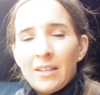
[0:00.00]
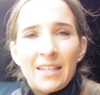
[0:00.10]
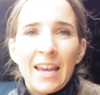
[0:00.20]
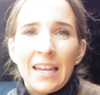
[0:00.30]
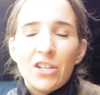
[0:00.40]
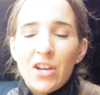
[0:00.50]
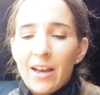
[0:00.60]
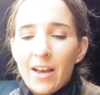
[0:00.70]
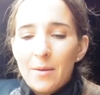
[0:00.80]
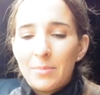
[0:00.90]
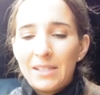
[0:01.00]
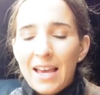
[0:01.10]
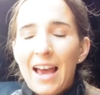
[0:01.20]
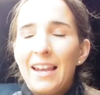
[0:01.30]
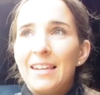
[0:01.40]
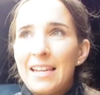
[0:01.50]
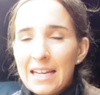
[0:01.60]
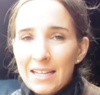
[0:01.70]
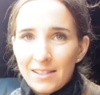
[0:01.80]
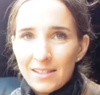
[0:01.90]
yearly checkups at
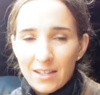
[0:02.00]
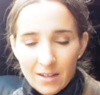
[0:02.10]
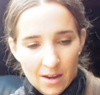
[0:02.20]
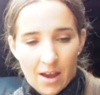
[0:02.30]
least.